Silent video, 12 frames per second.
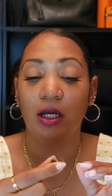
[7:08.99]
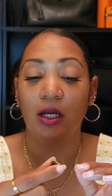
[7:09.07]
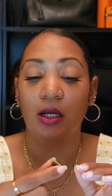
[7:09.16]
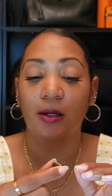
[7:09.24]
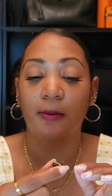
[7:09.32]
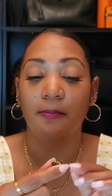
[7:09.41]

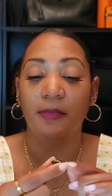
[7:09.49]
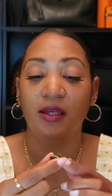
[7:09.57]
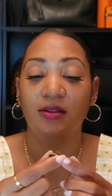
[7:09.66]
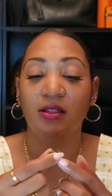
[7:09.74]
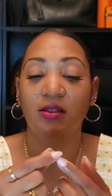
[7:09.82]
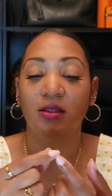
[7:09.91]
And
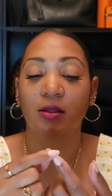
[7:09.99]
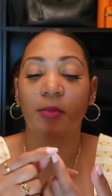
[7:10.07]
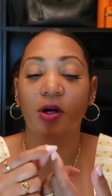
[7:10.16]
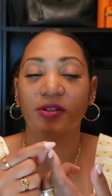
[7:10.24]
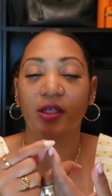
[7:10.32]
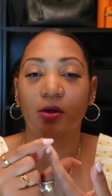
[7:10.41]
then the
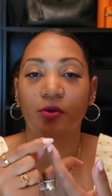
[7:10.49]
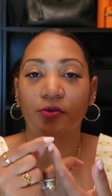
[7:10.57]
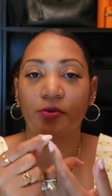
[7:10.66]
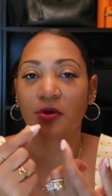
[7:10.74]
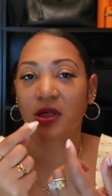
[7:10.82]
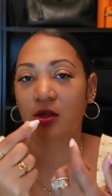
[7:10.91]
part that go
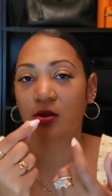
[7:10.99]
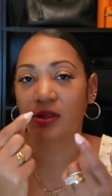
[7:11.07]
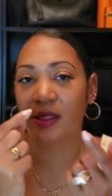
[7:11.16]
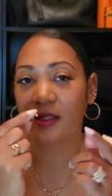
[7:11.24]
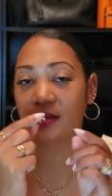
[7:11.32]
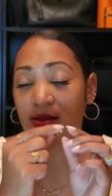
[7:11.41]
through your ear,
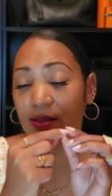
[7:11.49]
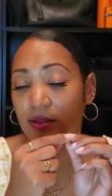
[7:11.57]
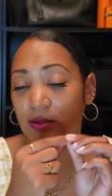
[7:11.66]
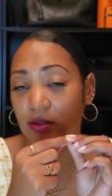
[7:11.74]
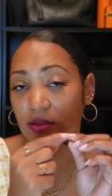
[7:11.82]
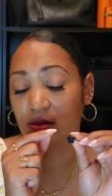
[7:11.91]
like I
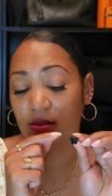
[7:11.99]
said,